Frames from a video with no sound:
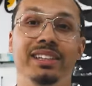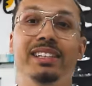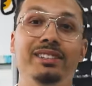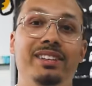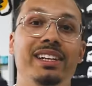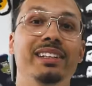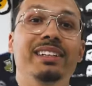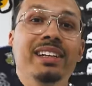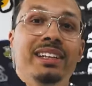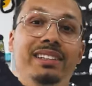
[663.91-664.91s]
think these are
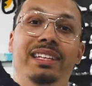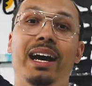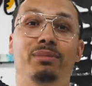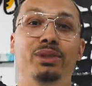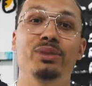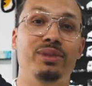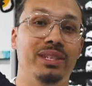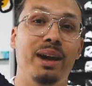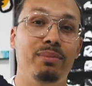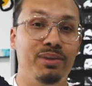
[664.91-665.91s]
in the top 2 or
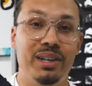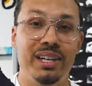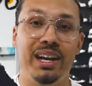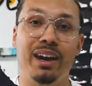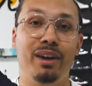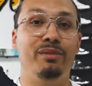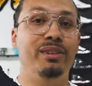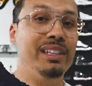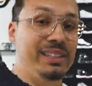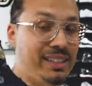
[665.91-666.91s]
top 3
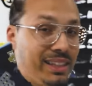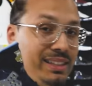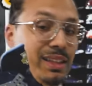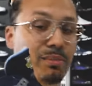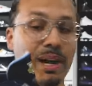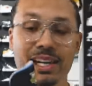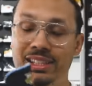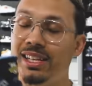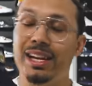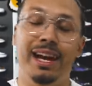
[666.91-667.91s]
of these 6 in the
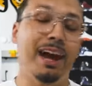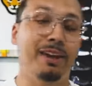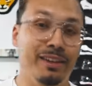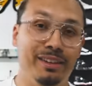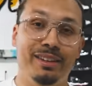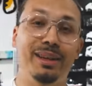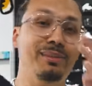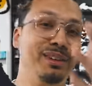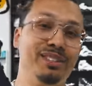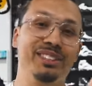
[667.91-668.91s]
batch. I don't know. Let
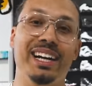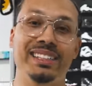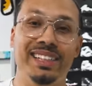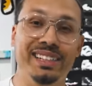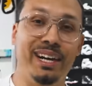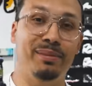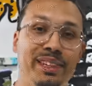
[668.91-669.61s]
me know what you guys think down